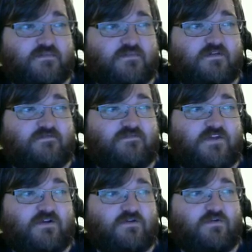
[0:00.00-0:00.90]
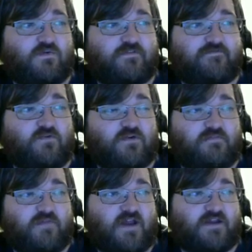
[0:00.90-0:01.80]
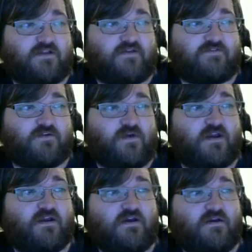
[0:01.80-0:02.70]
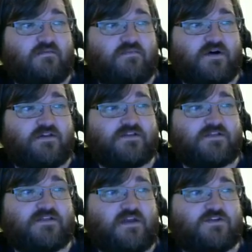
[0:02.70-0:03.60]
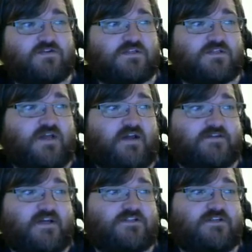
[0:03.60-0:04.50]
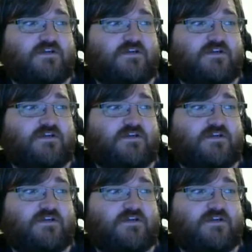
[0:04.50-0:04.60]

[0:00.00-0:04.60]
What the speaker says: vehicle with forward and back, and then left and right. But this is an interesting style. It's actually